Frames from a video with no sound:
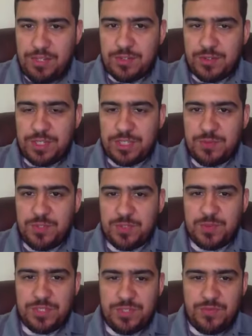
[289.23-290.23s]
So it has to be
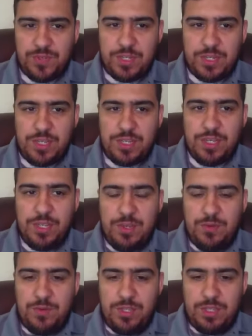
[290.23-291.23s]
specifically
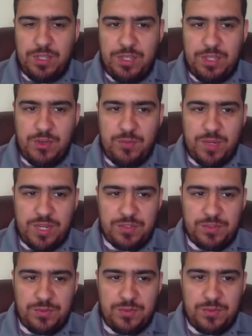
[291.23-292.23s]
within the El
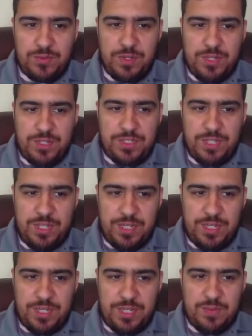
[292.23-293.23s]
Paso city
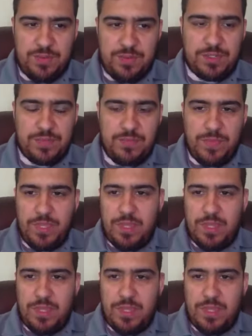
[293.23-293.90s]
limits.